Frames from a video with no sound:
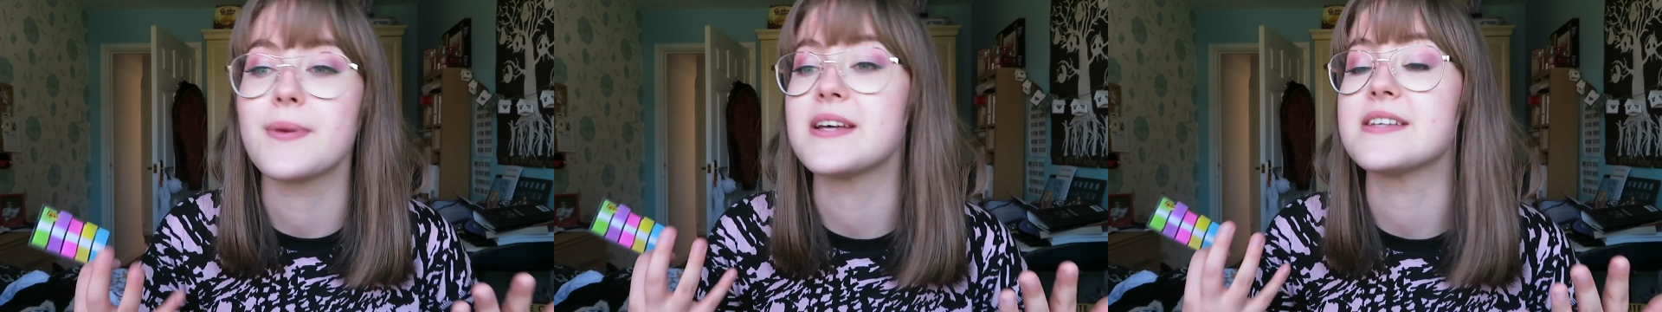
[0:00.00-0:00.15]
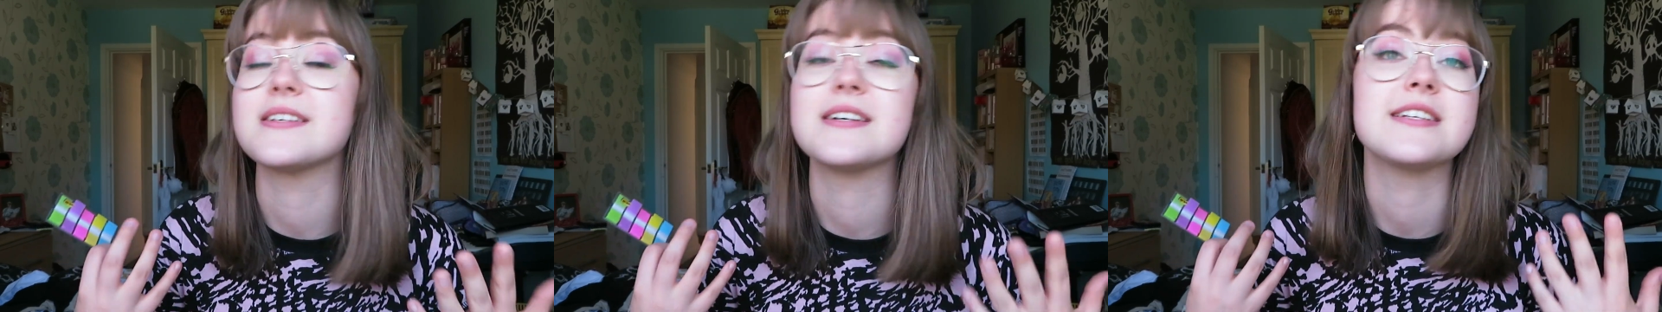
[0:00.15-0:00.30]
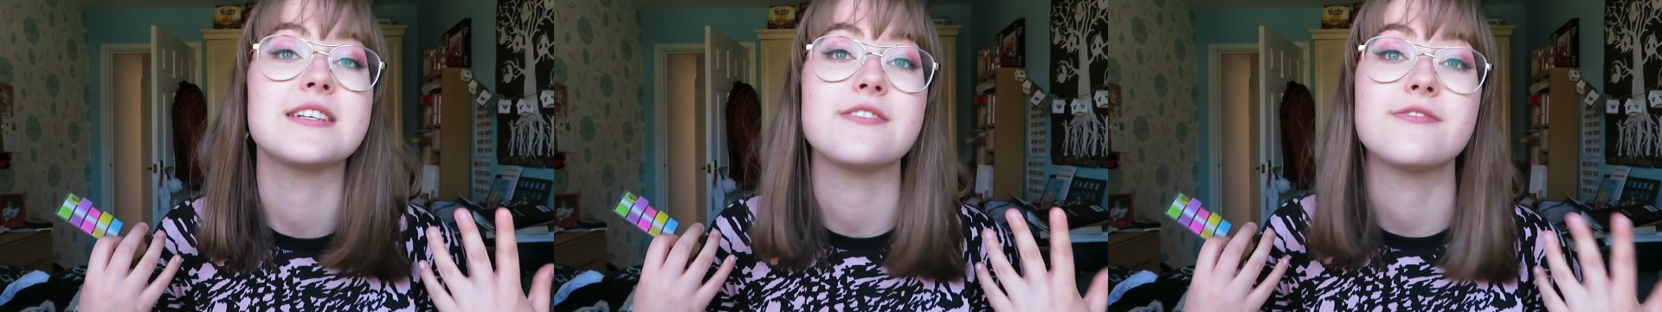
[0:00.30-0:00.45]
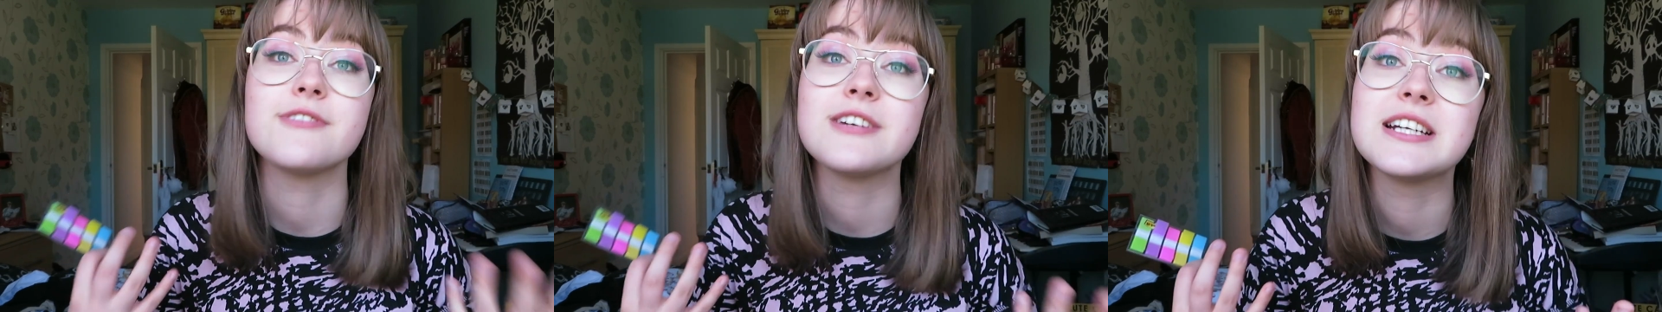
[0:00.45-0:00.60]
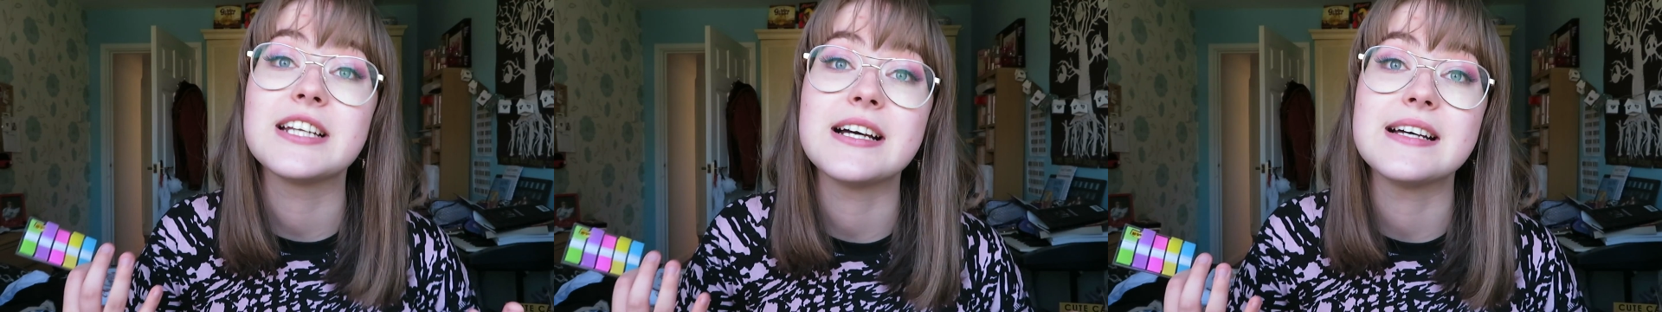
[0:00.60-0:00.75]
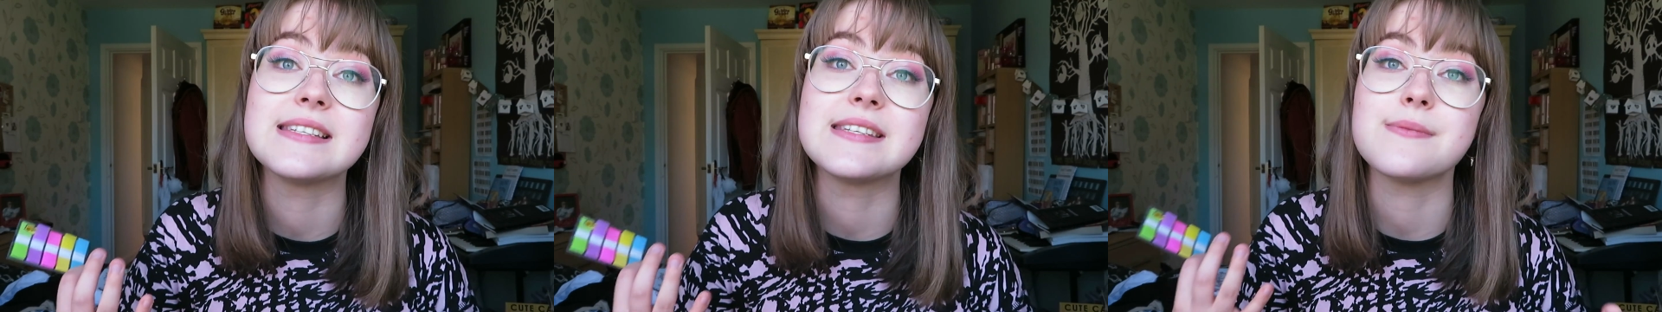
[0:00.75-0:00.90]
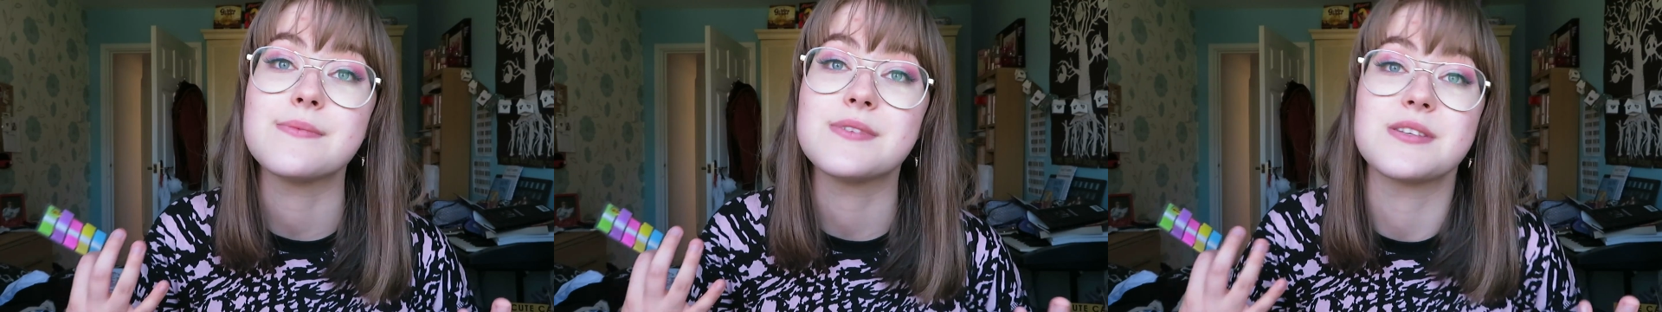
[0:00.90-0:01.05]
because I didn't
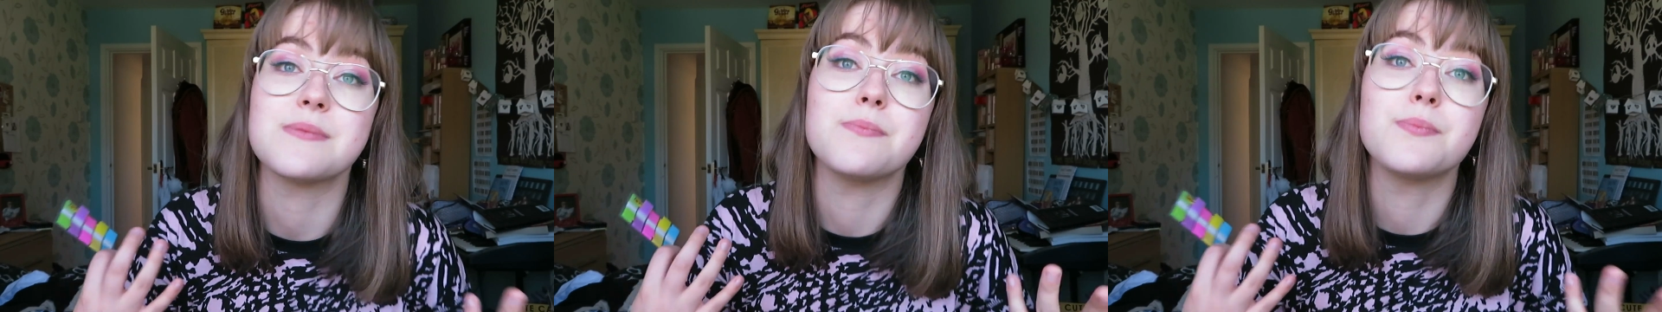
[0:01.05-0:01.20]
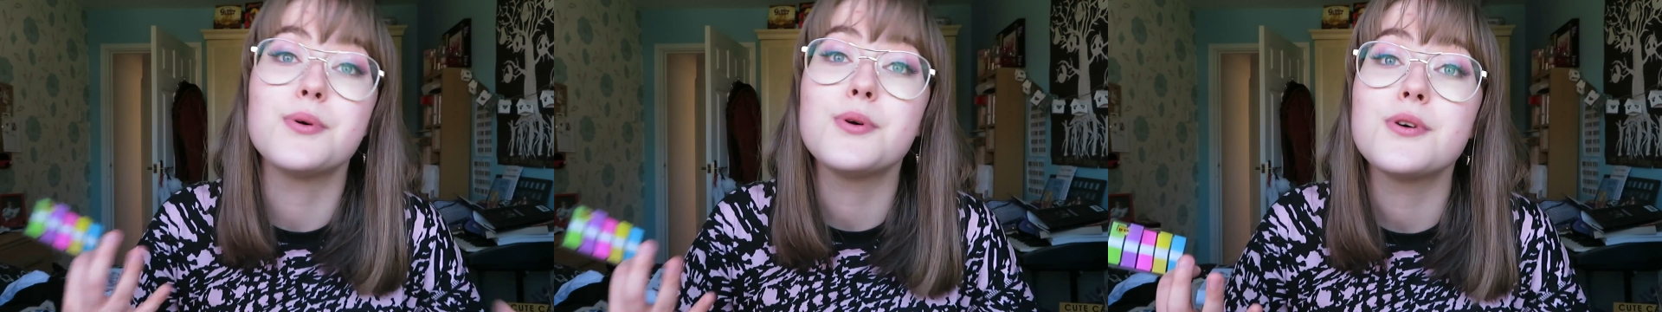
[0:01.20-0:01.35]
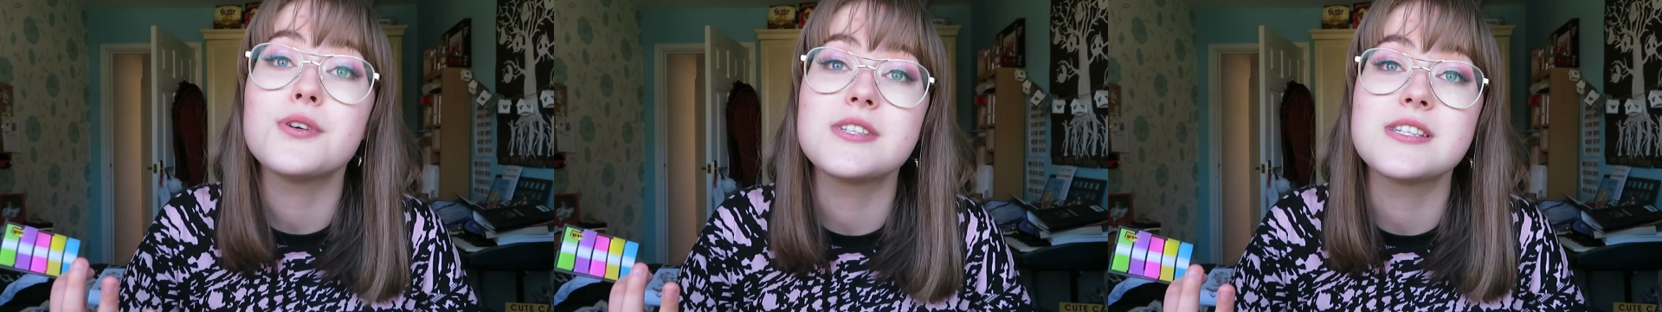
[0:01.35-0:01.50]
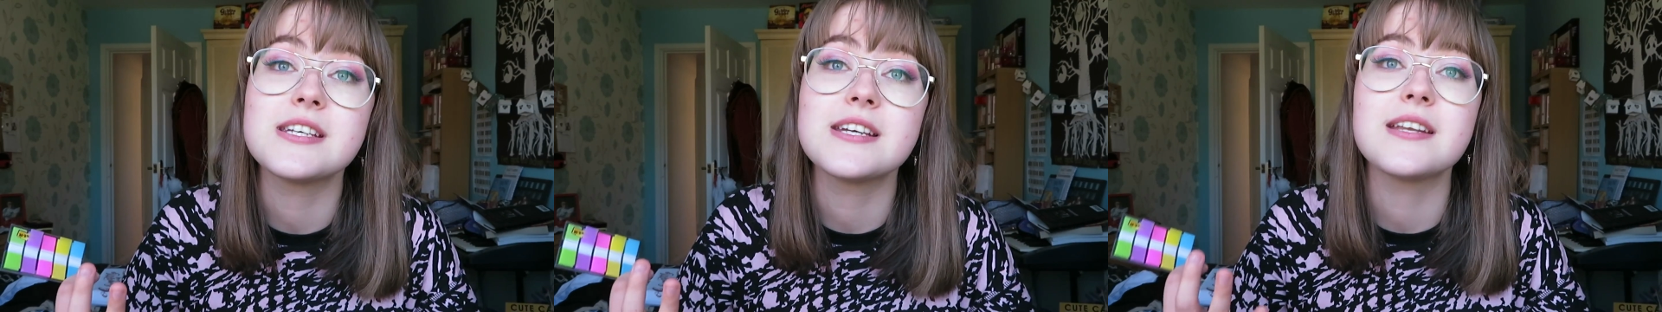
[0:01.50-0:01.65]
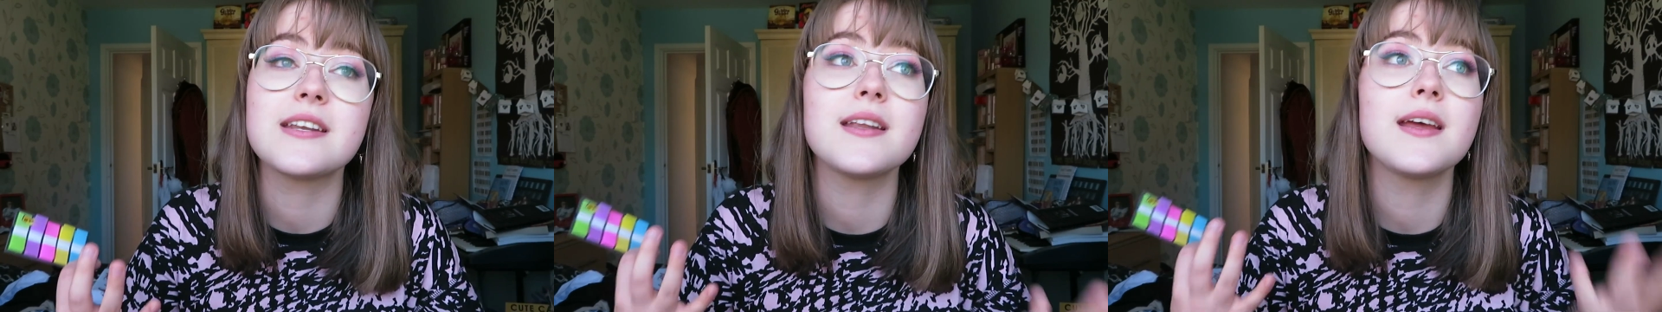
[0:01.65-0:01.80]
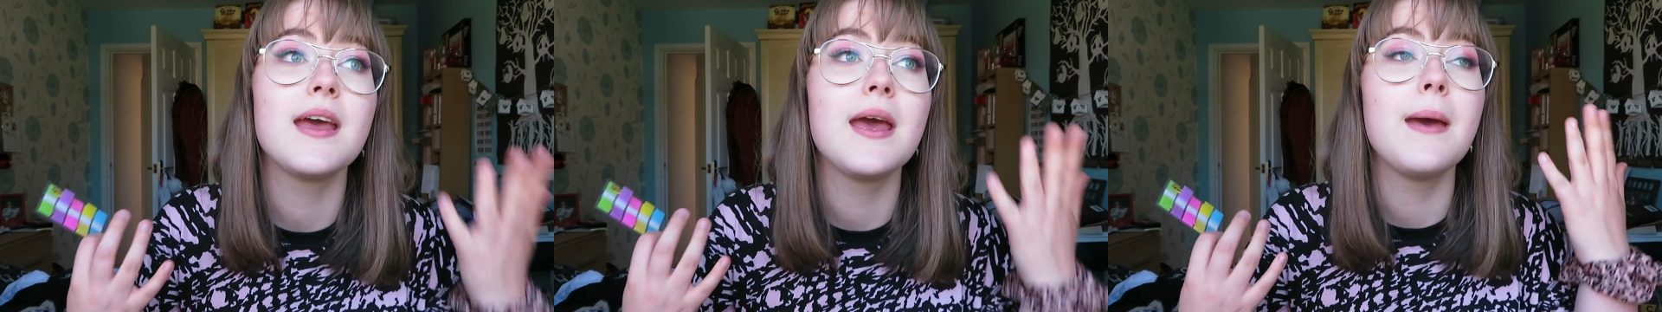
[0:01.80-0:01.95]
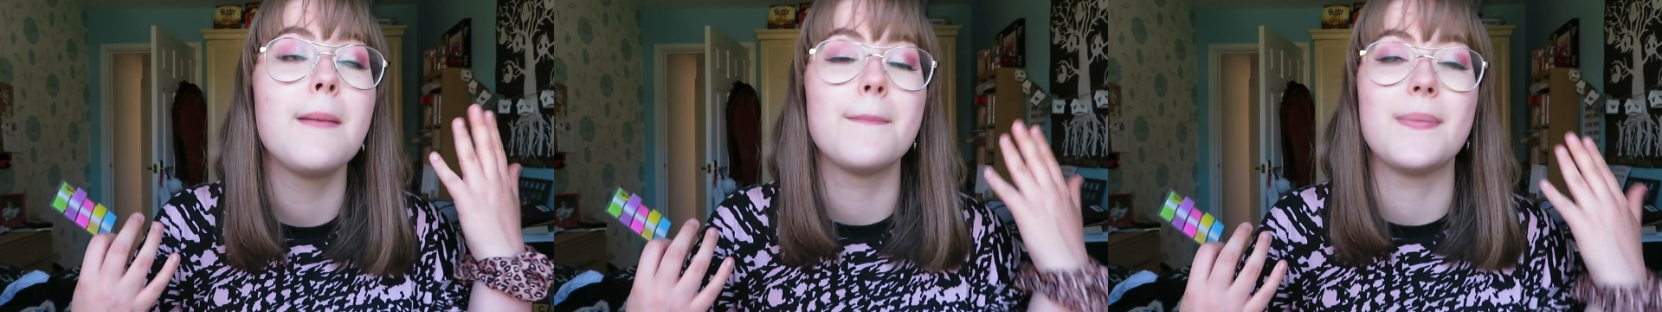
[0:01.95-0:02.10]
realise it was important,